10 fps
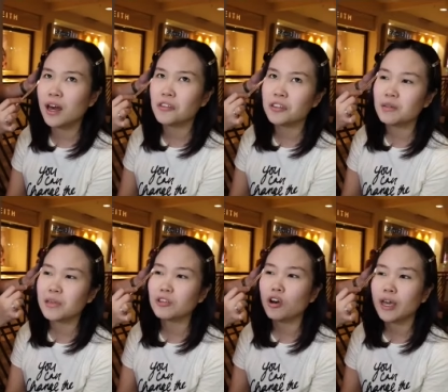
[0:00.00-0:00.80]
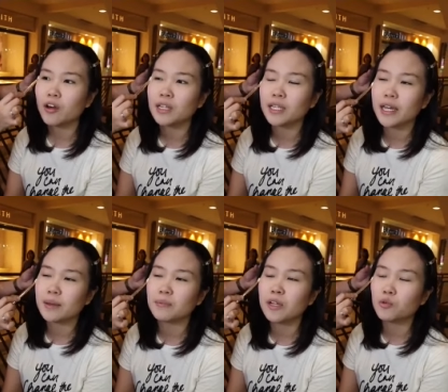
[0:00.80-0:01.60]
other than me talking all the
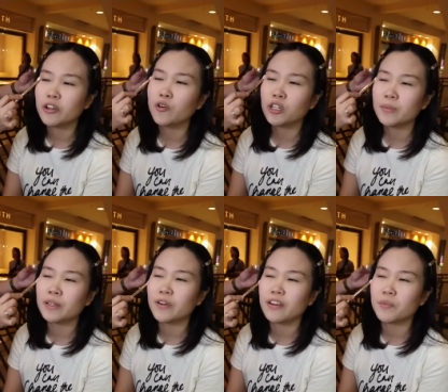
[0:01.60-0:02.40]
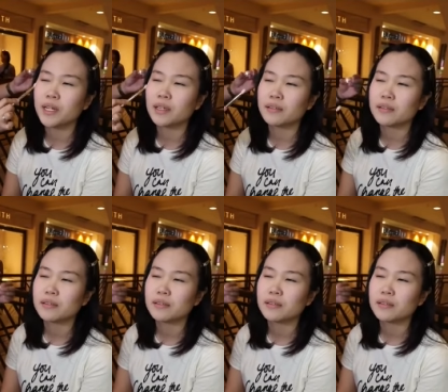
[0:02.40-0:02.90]
time, it would have only been five minutes.